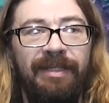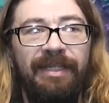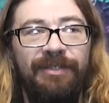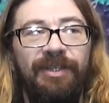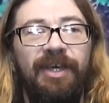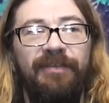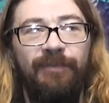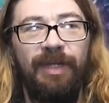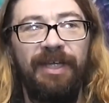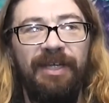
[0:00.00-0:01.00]
in your
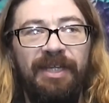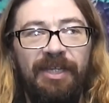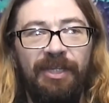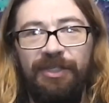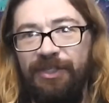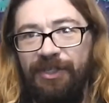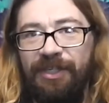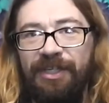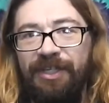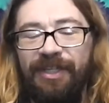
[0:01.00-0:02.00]
life where you're
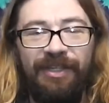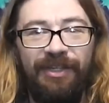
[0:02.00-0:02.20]
gonna